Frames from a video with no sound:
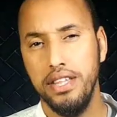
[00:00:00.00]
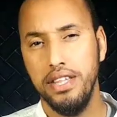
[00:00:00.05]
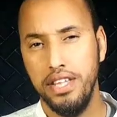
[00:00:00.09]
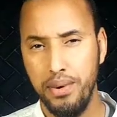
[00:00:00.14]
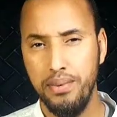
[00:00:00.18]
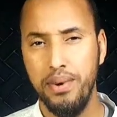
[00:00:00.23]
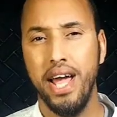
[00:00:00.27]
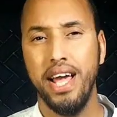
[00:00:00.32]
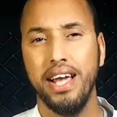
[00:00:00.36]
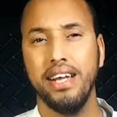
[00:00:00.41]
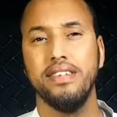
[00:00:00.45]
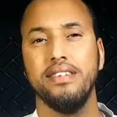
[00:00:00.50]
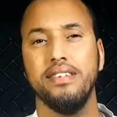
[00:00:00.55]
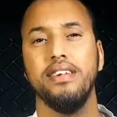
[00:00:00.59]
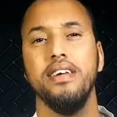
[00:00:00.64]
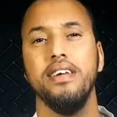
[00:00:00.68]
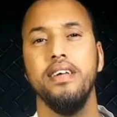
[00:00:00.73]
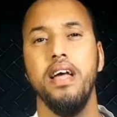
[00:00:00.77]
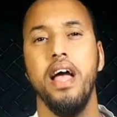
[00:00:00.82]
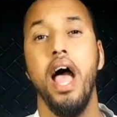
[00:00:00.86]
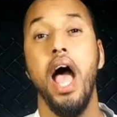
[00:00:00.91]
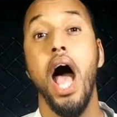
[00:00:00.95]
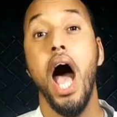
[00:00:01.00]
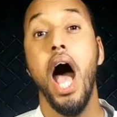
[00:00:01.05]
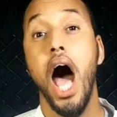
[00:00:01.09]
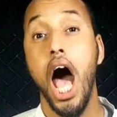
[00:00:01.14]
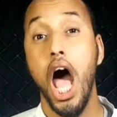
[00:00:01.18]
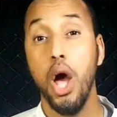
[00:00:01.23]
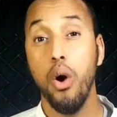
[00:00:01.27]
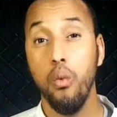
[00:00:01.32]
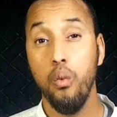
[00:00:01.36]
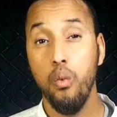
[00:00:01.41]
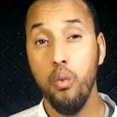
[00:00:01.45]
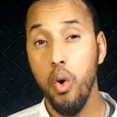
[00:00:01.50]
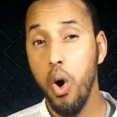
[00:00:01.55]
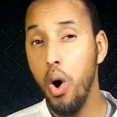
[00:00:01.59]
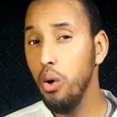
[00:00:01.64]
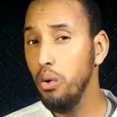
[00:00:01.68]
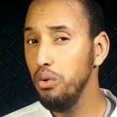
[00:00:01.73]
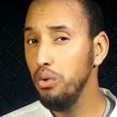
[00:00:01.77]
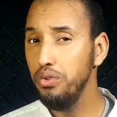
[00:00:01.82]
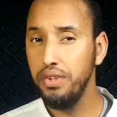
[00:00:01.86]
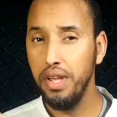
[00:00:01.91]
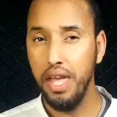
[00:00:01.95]
Direct. I
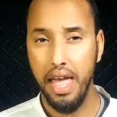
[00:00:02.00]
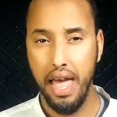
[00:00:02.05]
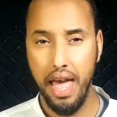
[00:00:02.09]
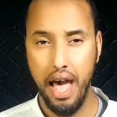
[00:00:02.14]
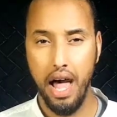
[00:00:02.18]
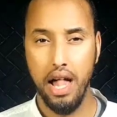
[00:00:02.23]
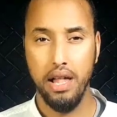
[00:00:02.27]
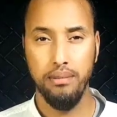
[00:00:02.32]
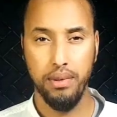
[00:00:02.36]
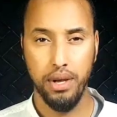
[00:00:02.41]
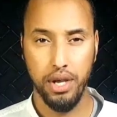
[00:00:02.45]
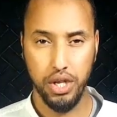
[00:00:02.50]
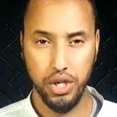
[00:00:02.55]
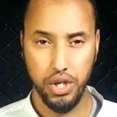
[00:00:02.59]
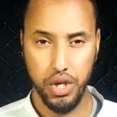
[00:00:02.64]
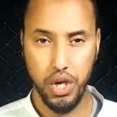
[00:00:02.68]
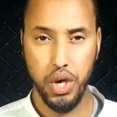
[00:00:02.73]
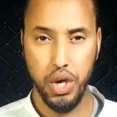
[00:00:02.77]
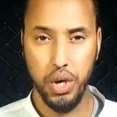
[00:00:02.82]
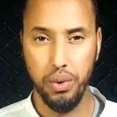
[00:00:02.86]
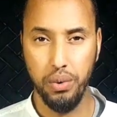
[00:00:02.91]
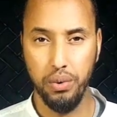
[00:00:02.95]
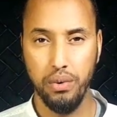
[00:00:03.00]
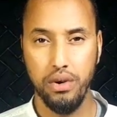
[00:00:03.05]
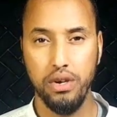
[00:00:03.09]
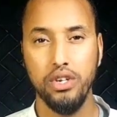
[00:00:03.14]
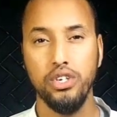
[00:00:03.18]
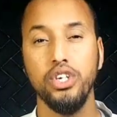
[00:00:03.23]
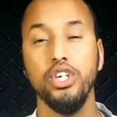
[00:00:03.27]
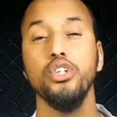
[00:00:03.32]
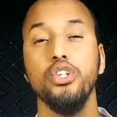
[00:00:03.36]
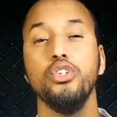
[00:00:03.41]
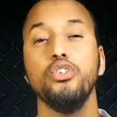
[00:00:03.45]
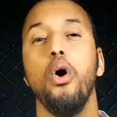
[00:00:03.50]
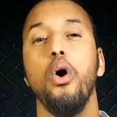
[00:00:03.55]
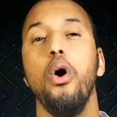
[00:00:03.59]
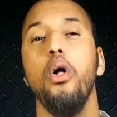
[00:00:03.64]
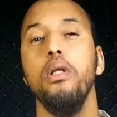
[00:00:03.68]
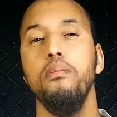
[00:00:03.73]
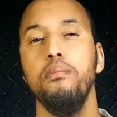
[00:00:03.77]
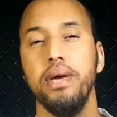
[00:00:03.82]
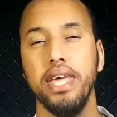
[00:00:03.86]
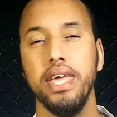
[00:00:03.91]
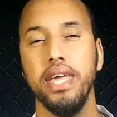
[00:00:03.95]
won't help you, she
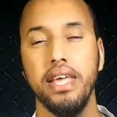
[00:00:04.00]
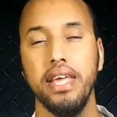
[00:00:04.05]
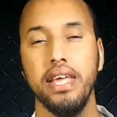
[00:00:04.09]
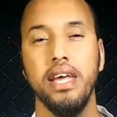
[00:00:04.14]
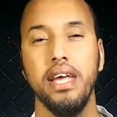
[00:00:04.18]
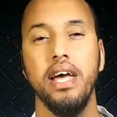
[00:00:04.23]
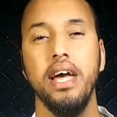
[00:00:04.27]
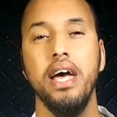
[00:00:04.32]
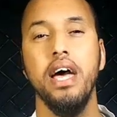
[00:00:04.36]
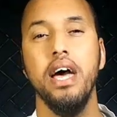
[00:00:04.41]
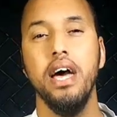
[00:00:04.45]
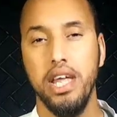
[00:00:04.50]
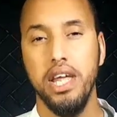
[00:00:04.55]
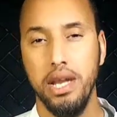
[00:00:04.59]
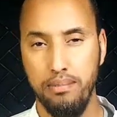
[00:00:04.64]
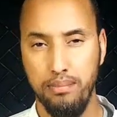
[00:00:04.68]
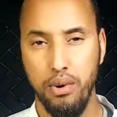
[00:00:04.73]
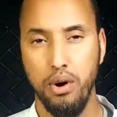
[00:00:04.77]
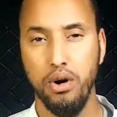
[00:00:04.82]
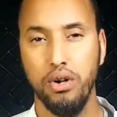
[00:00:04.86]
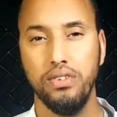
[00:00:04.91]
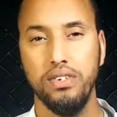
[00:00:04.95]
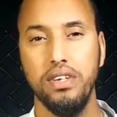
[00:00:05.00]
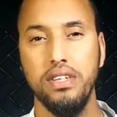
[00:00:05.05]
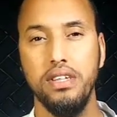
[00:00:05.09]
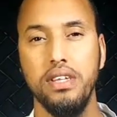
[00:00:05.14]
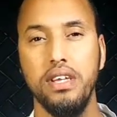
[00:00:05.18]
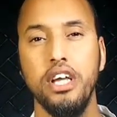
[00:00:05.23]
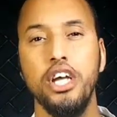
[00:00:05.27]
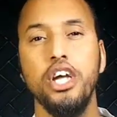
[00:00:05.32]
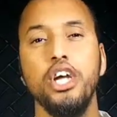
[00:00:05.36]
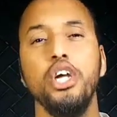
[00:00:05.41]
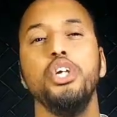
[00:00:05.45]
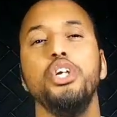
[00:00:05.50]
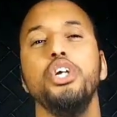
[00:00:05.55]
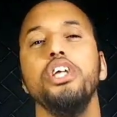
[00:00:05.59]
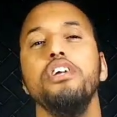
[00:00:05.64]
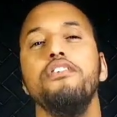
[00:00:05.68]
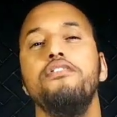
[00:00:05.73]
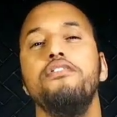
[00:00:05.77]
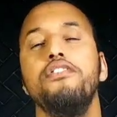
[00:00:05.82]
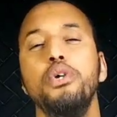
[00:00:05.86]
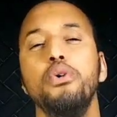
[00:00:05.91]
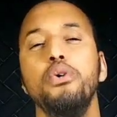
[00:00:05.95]
told me. Reported. She
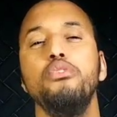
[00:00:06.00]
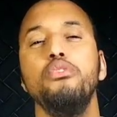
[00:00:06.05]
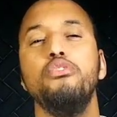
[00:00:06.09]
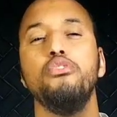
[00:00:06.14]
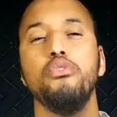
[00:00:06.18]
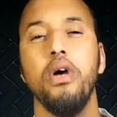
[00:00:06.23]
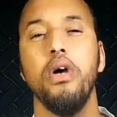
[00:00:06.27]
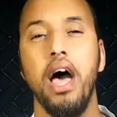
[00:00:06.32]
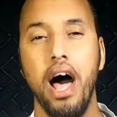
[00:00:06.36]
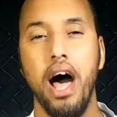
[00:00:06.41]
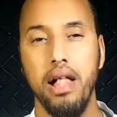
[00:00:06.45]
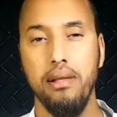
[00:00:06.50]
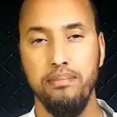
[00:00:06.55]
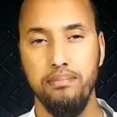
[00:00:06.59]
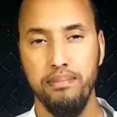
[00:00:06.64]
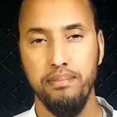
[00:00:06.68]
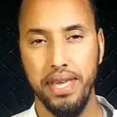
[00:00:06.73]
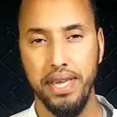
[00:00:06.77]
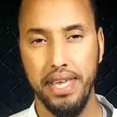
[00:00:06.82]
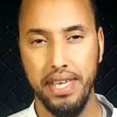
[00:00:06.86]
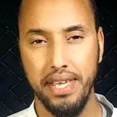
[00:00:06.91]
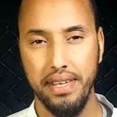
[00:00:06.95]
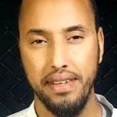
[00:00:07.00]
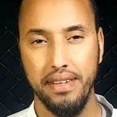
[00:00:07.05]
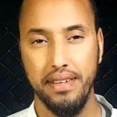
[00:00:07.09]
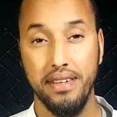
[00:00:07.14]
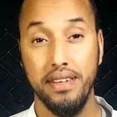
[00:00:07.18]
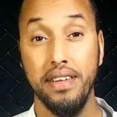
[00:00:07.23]
refused to help me.